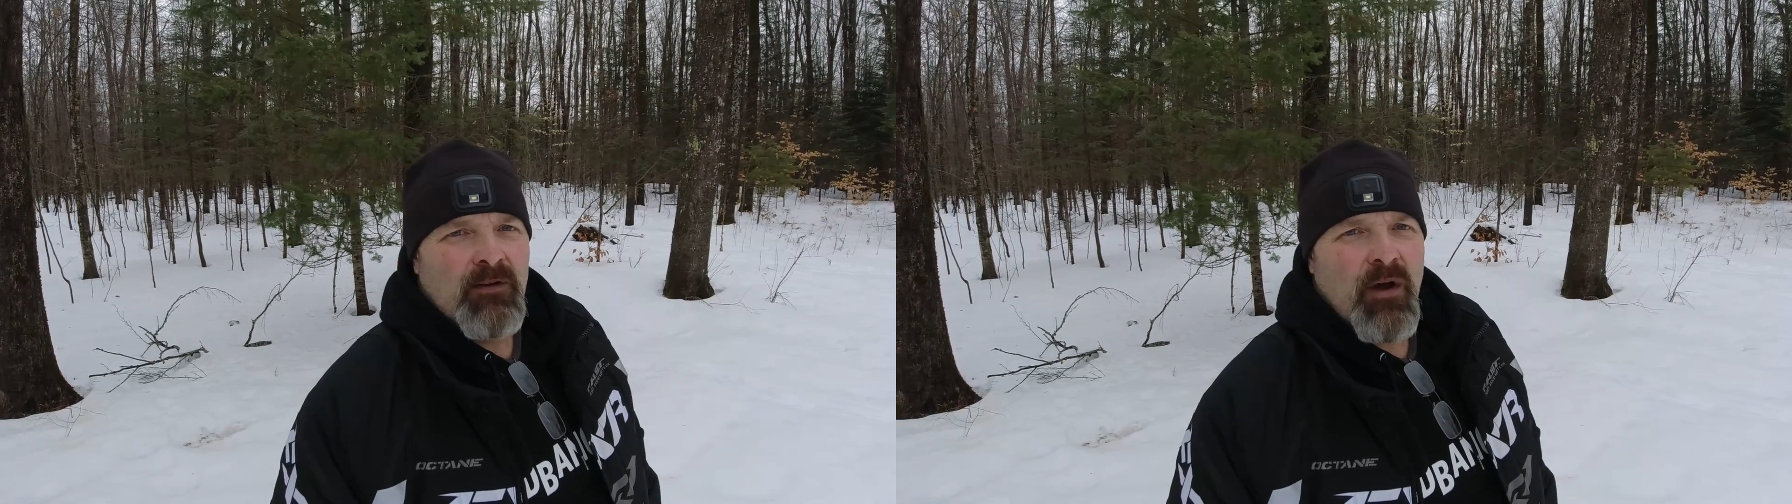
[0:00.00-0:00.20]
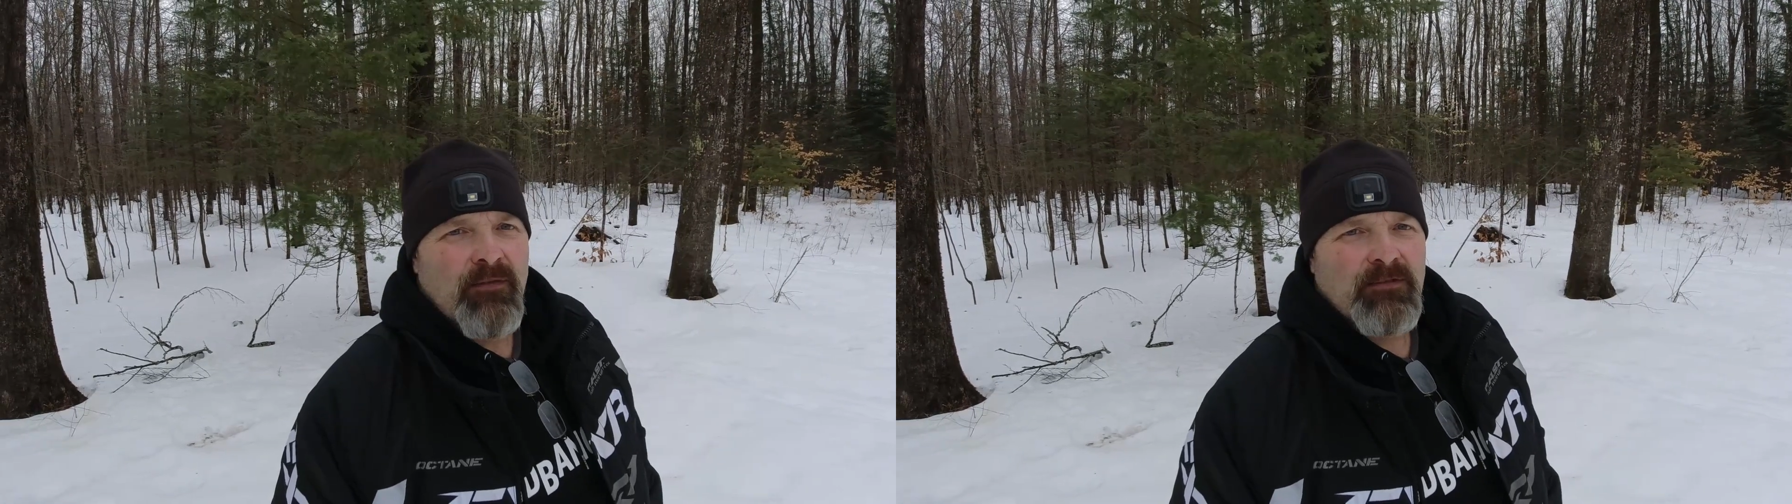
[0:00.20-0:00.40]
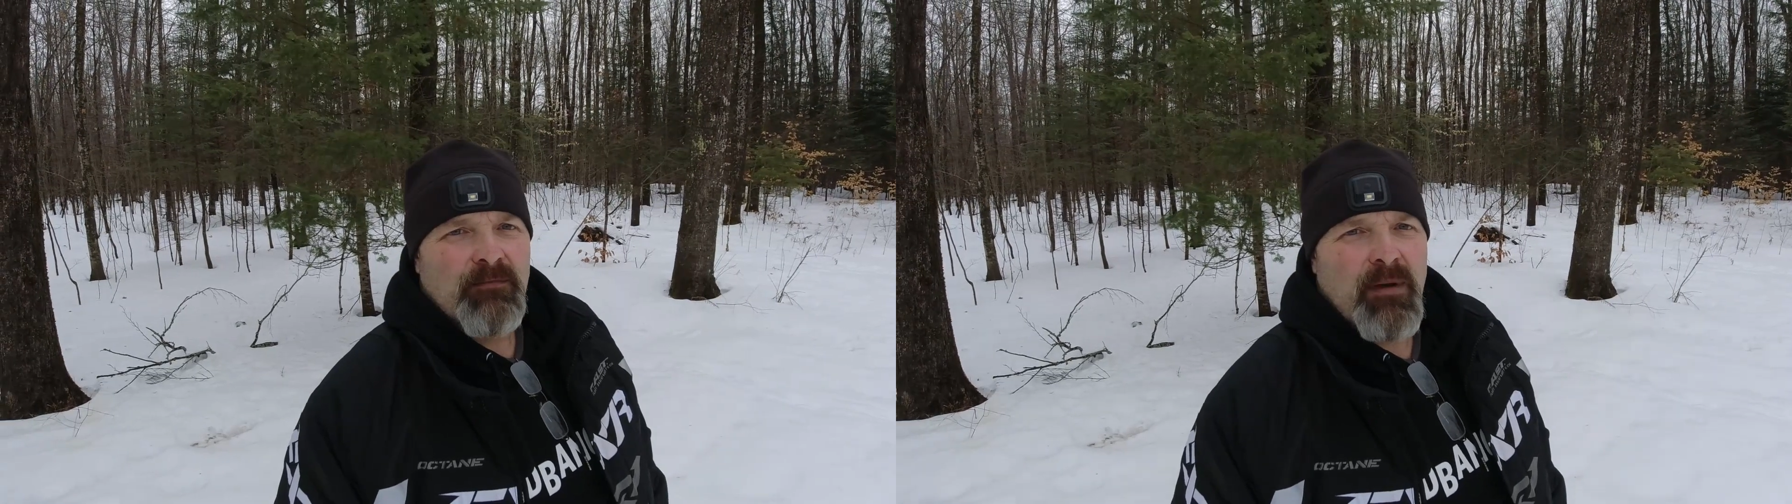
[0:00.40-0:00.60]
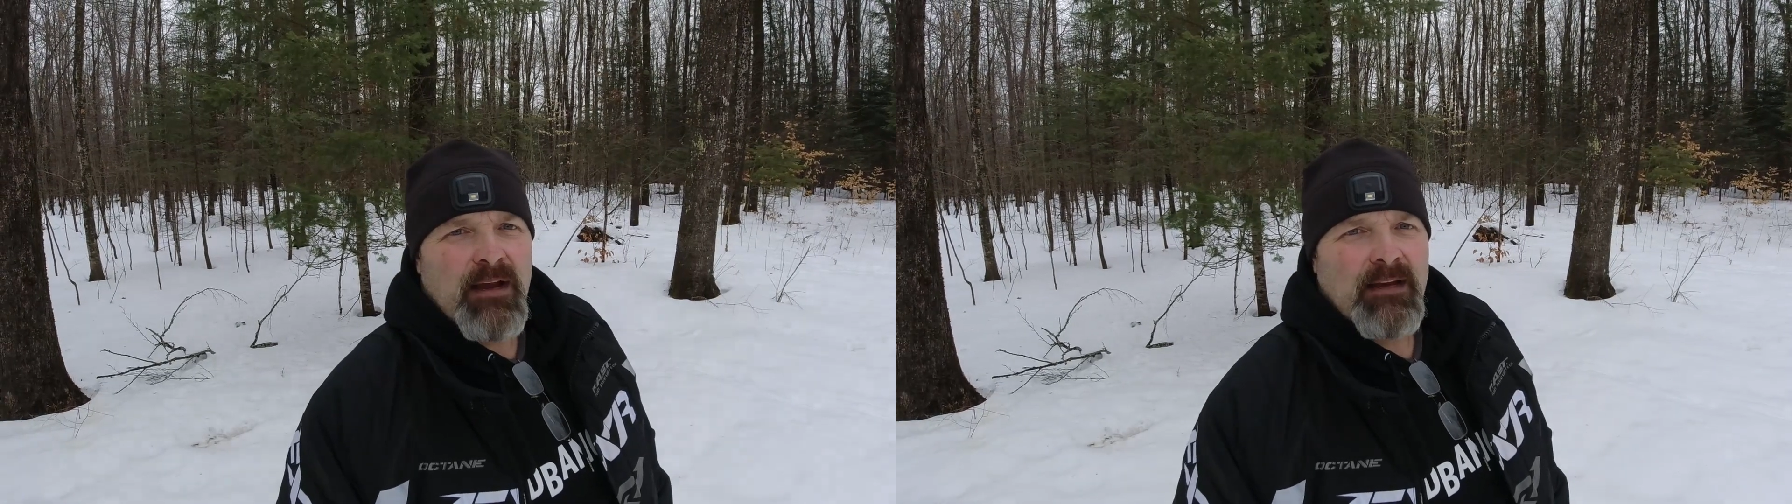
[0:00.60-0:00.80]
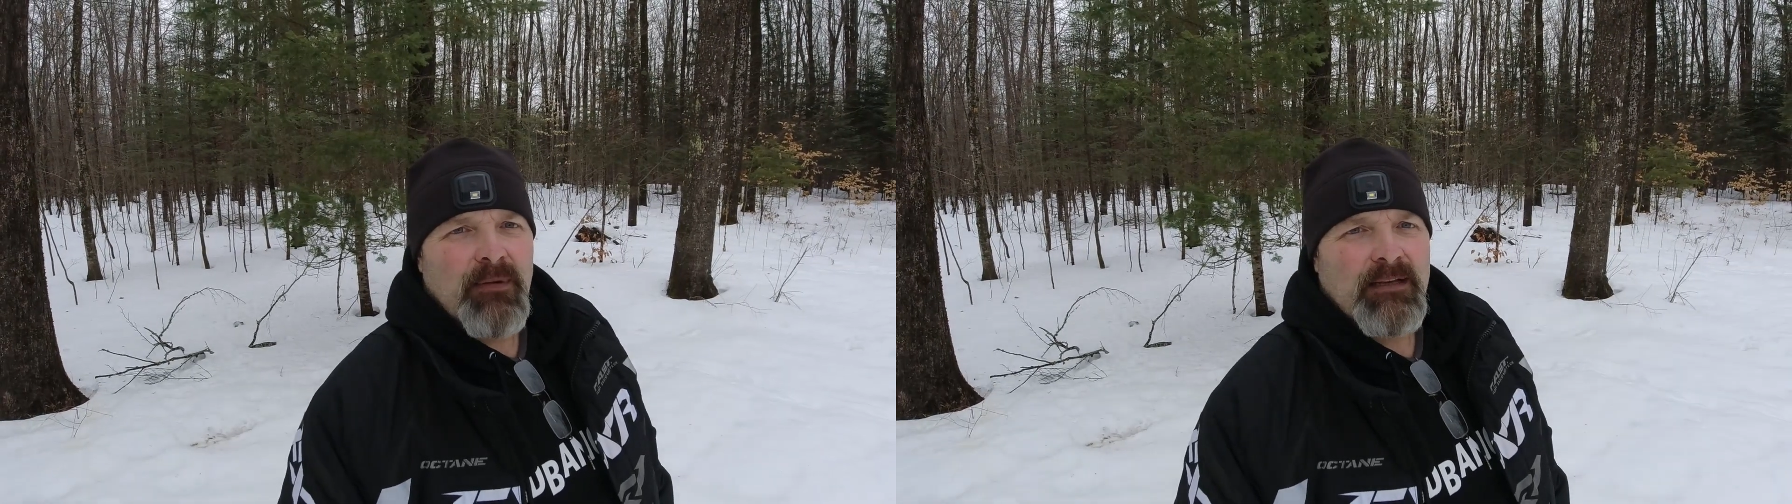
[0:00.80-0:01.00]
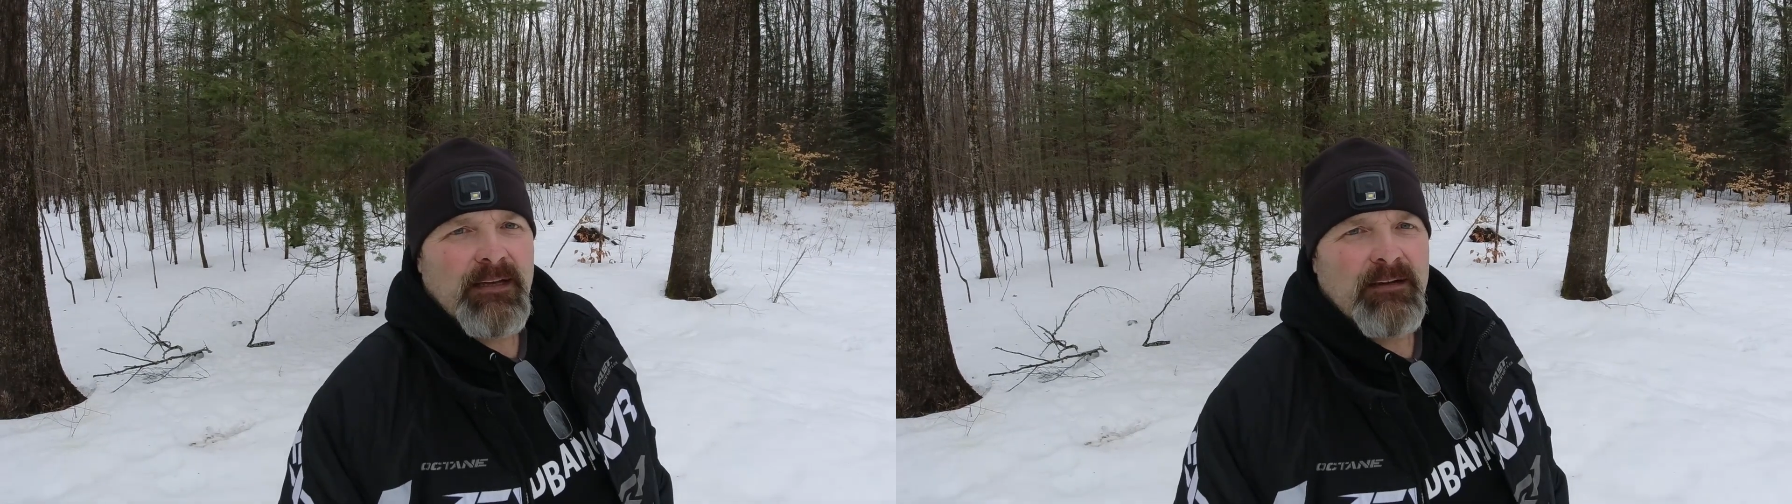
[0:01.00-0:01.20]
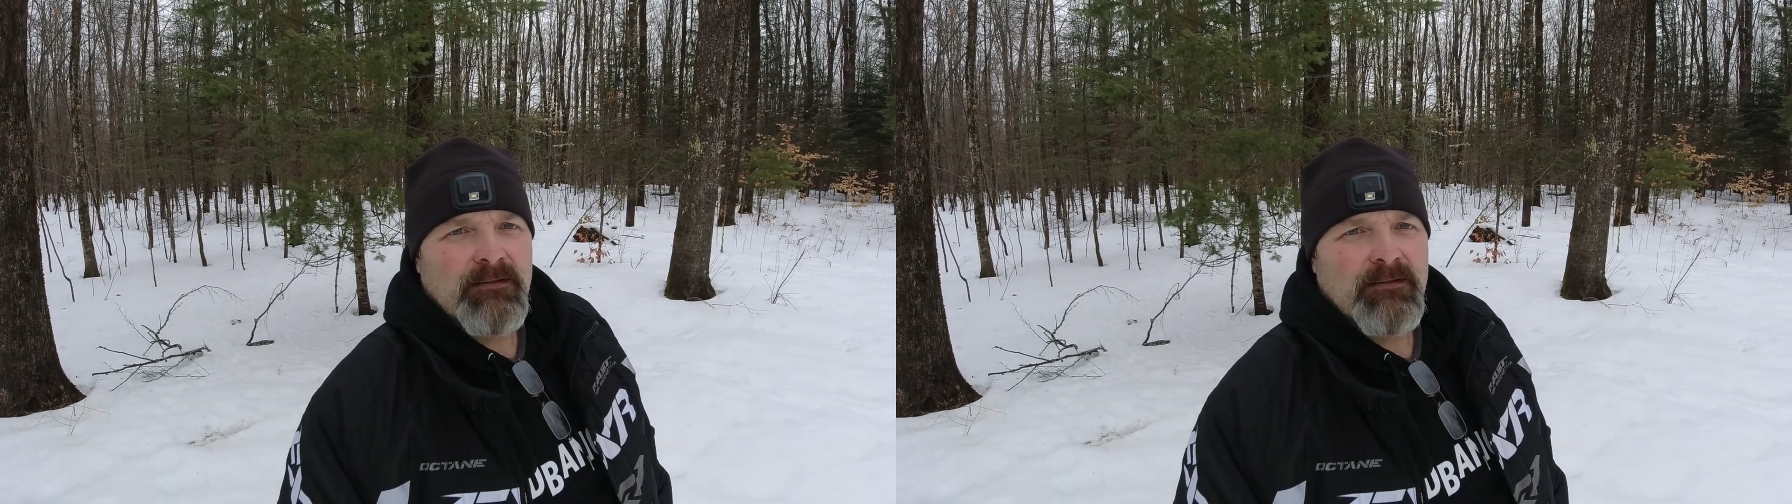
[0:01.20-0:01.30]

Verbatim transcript: go after some pike and muskie